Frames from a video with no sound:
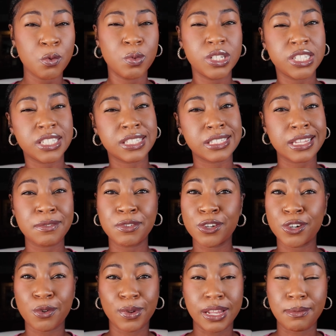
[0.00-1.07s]
Which is, if you
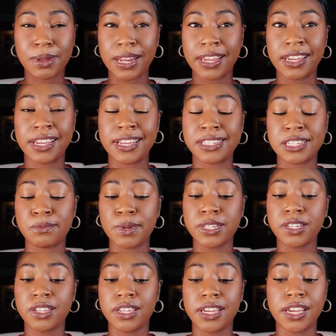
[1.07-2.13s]
don't know what Lemonade is, it's
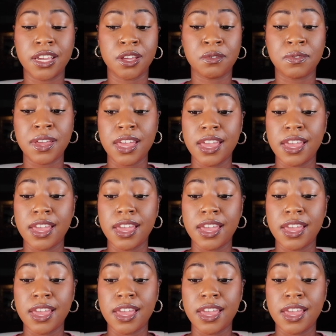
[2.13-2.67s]
basically if